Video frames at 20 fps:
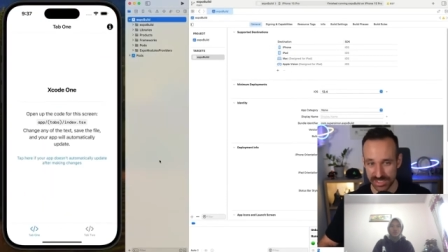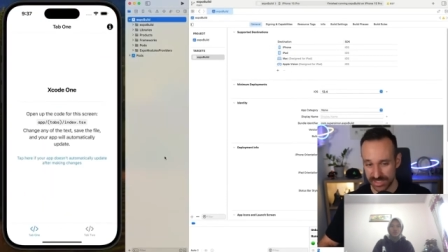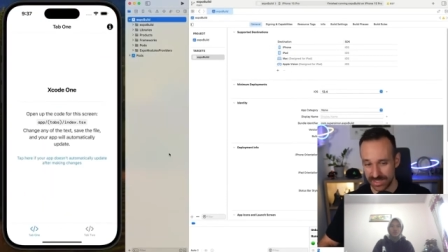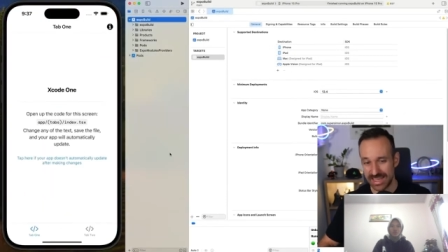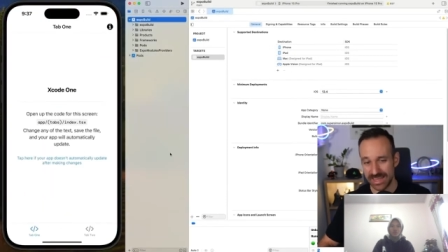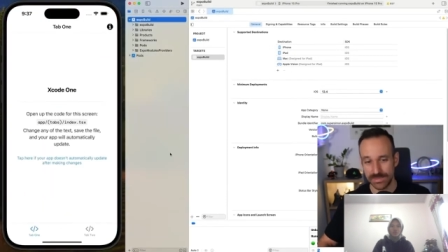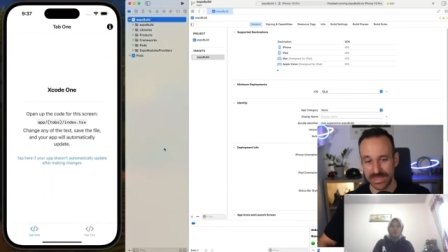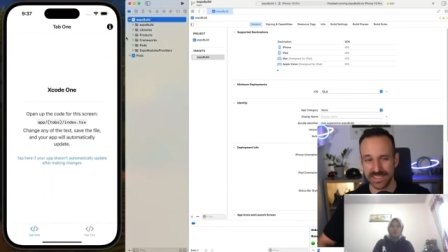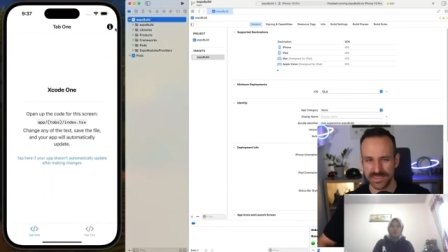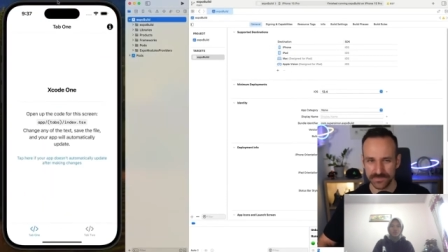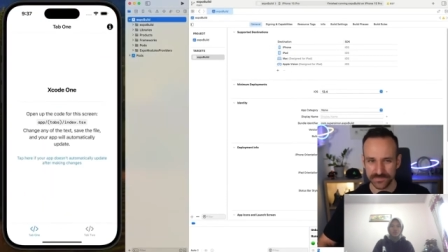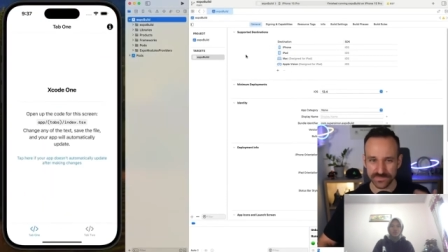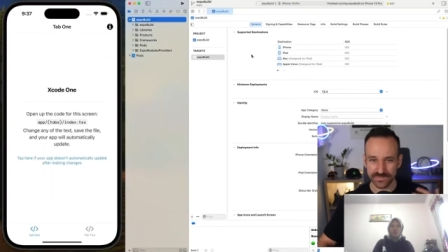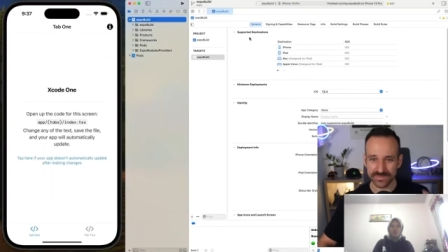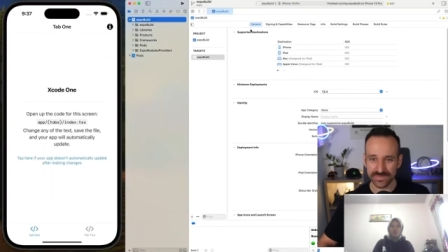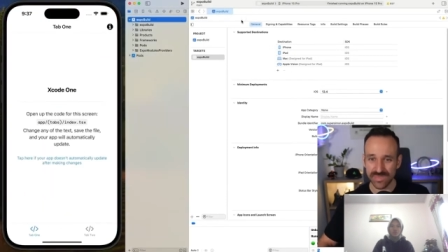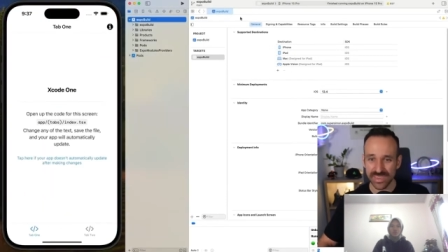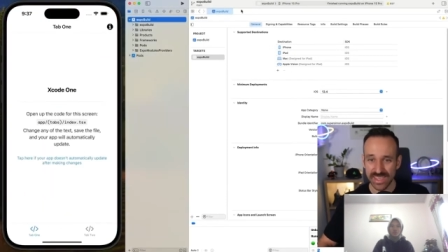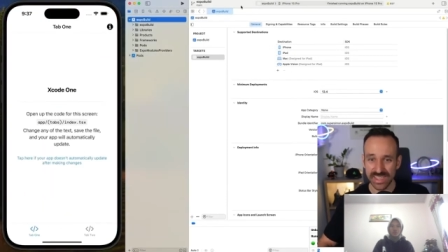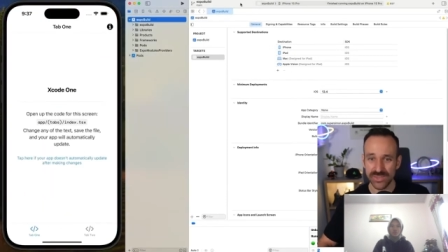So that means
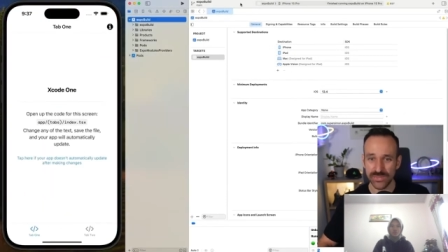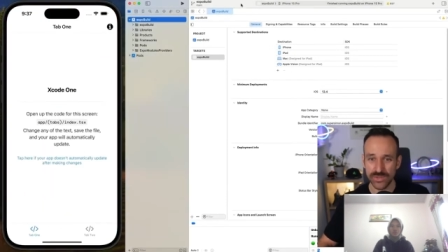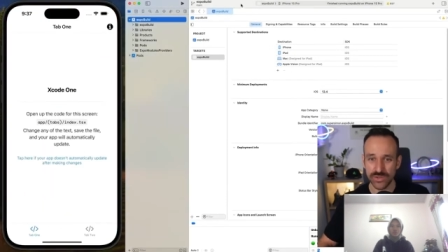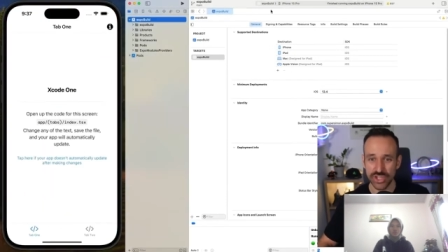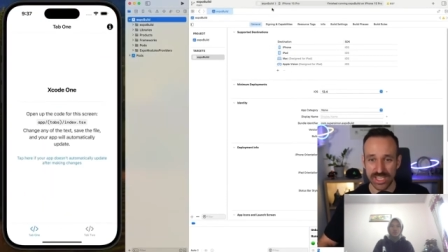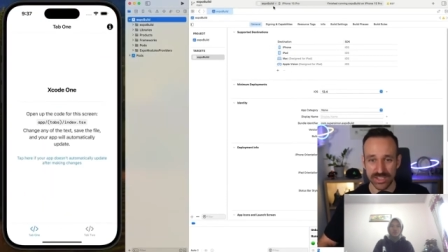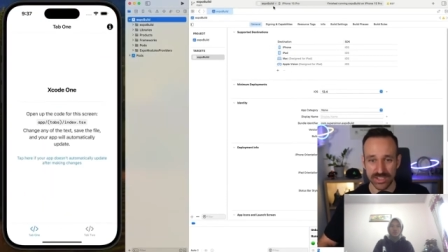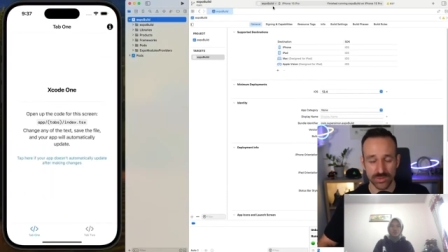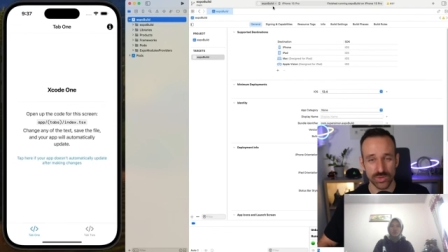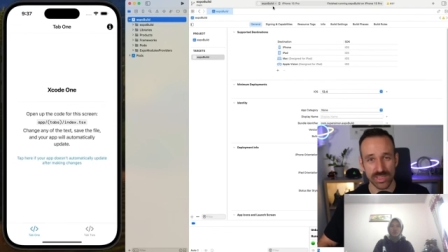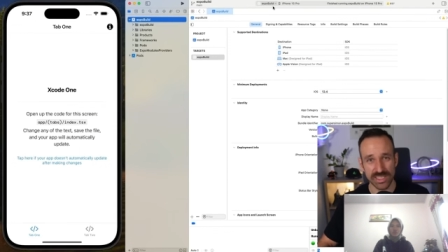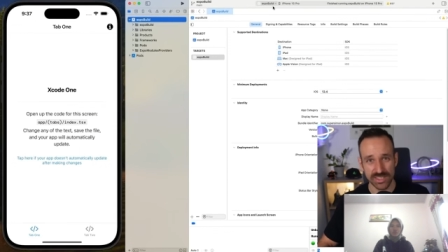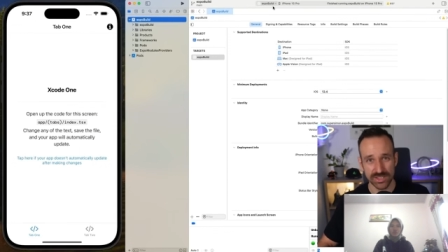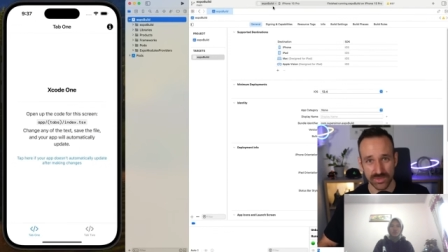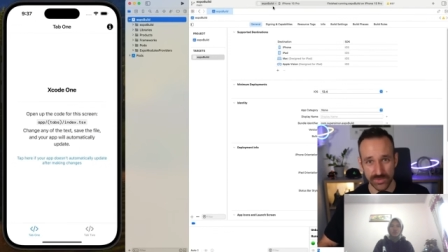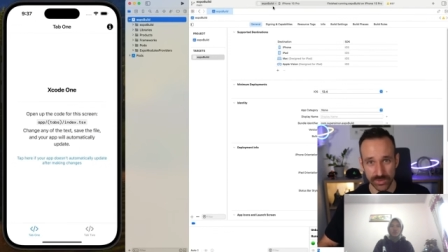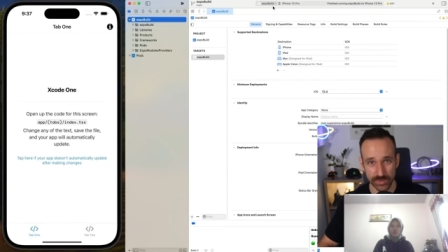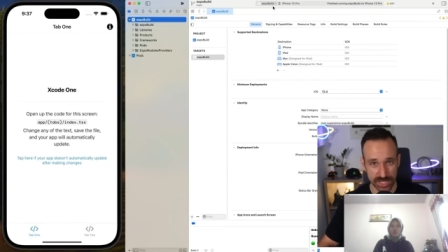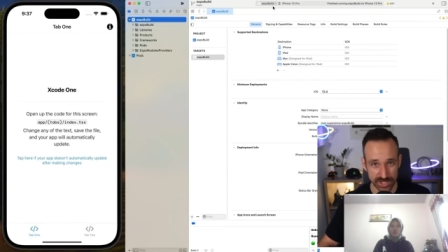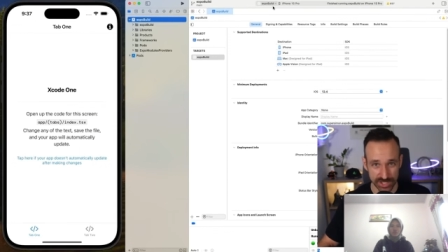if you change the release
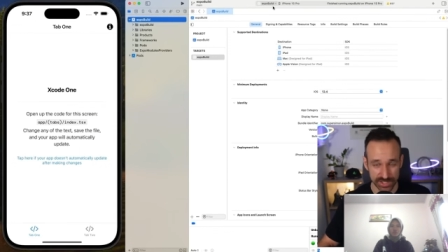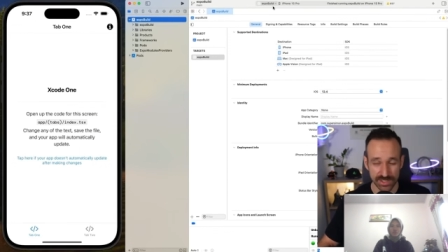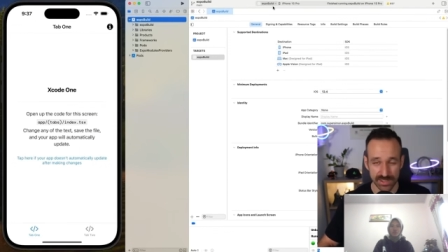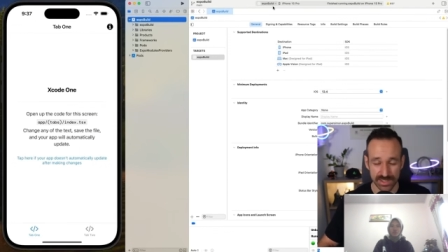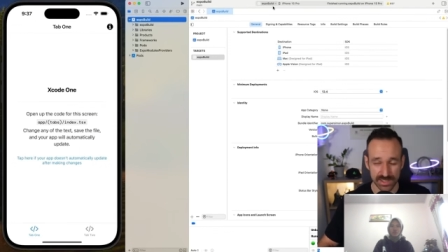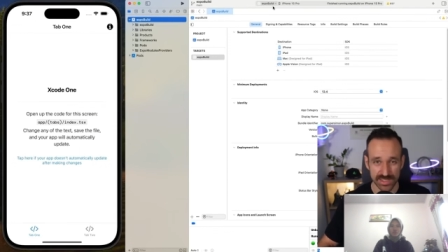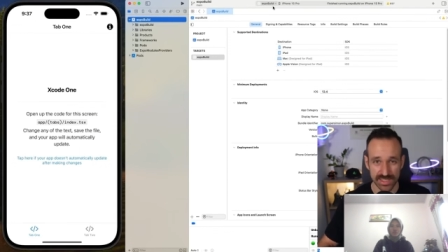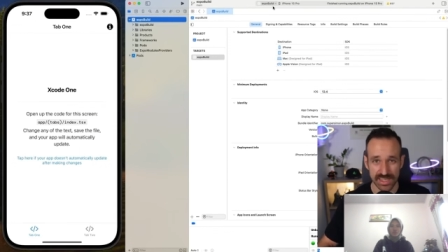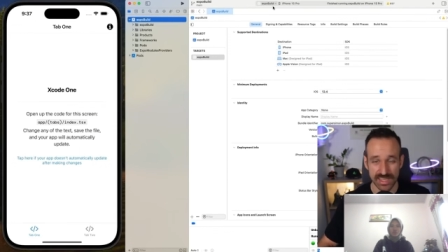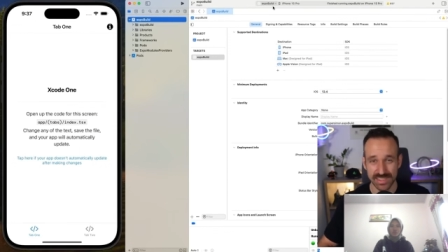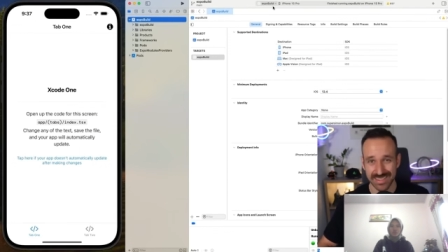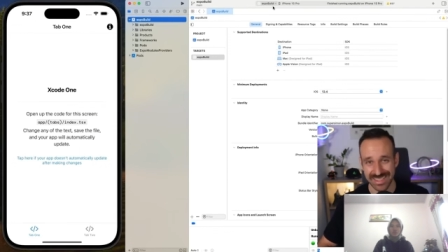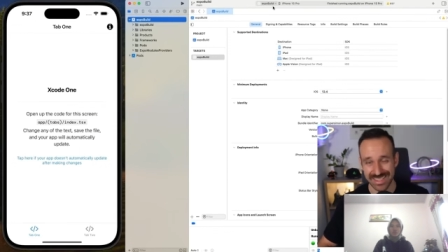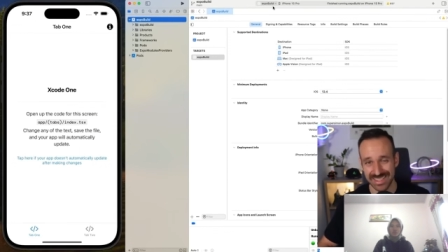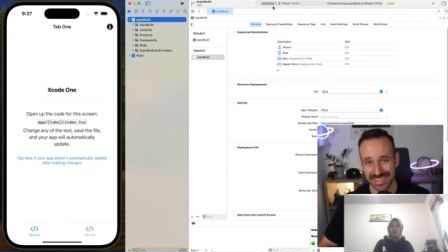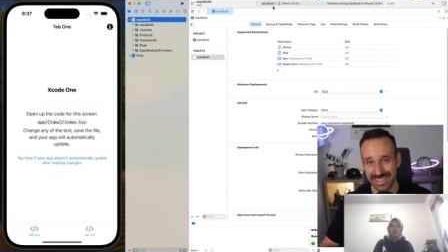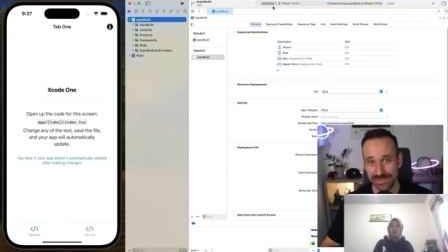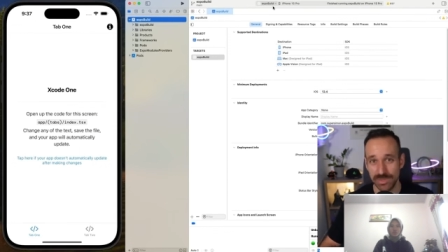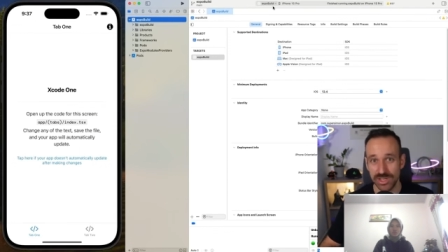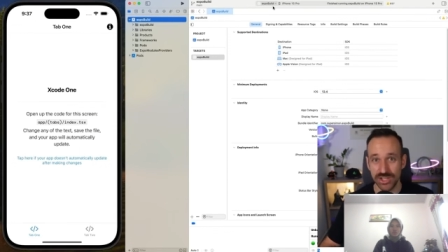configuration here, in this case, the
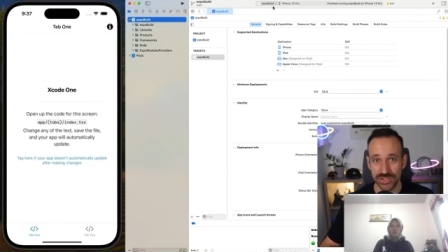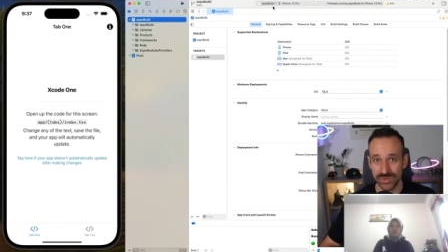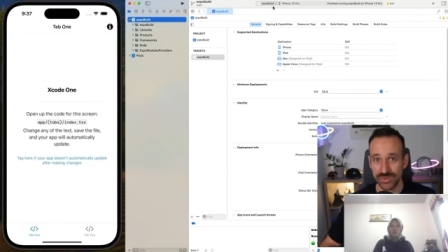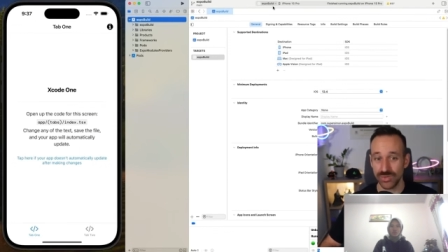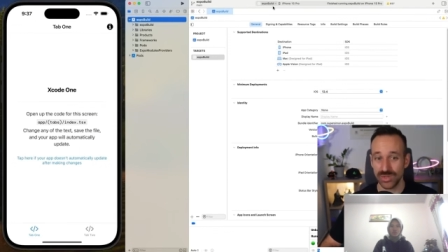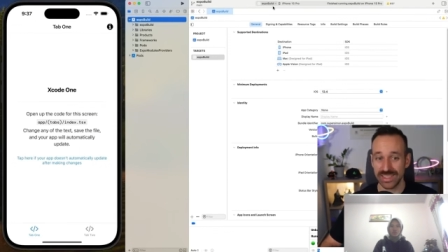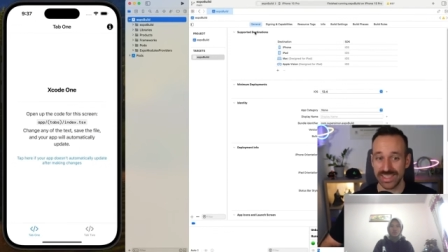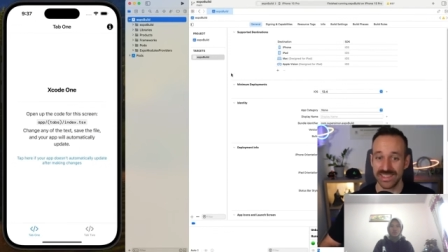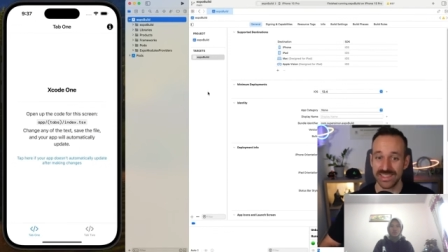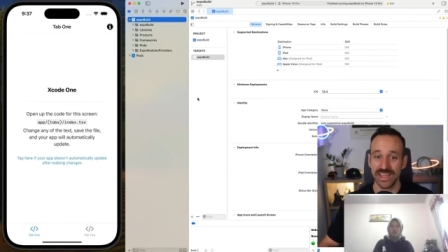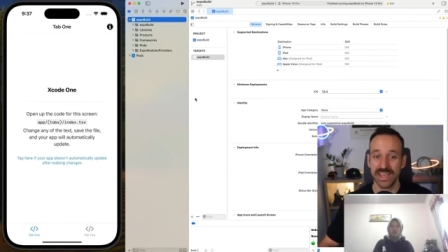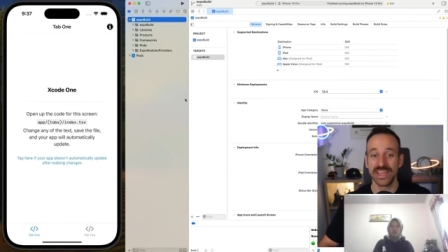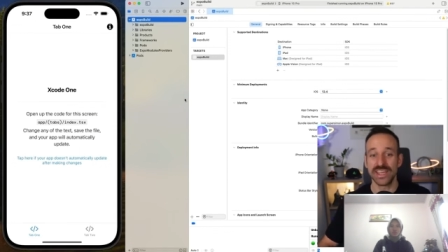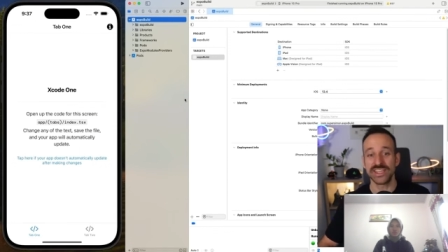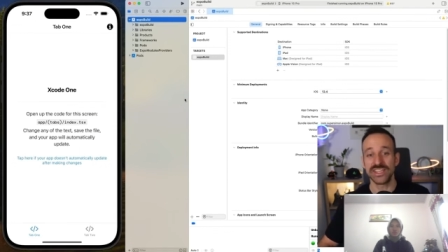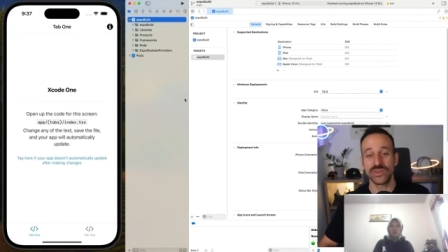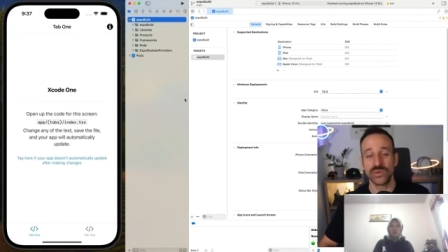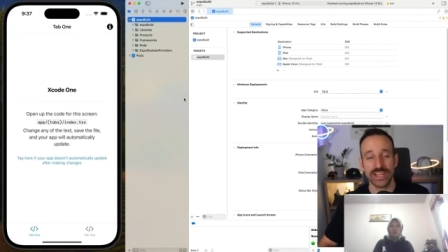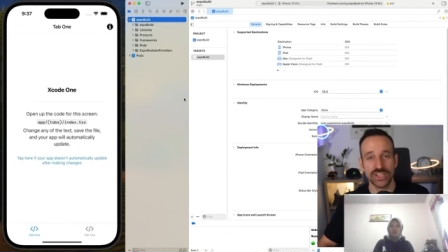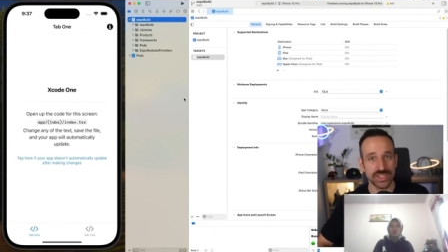scheme to release,
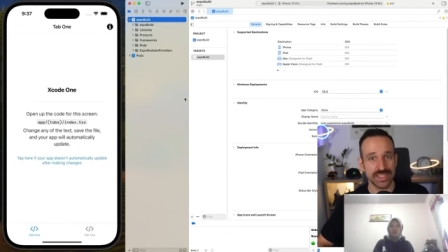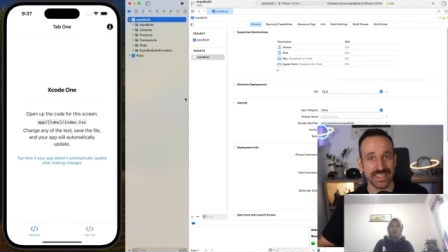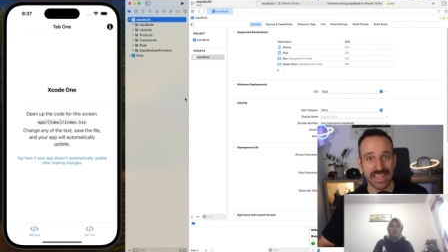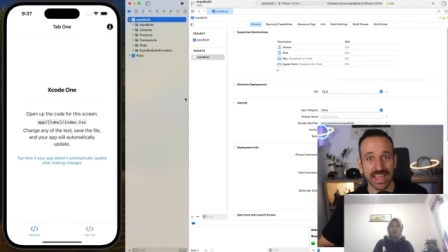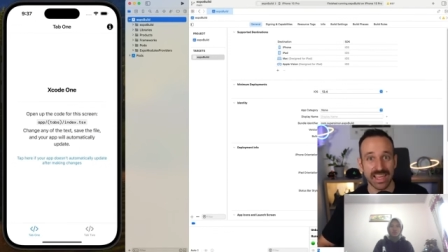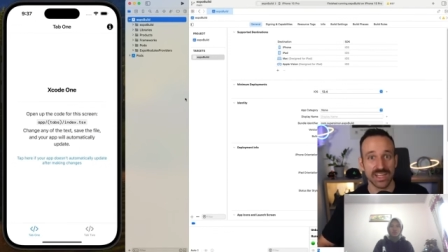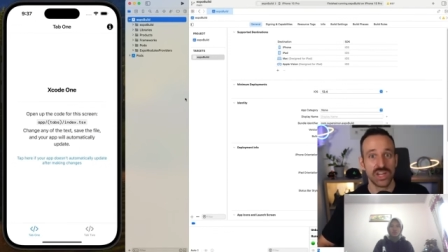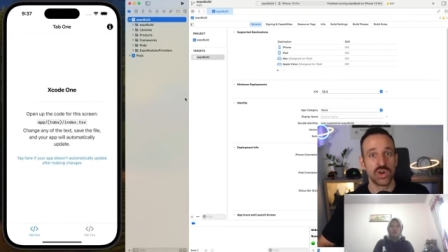you actually get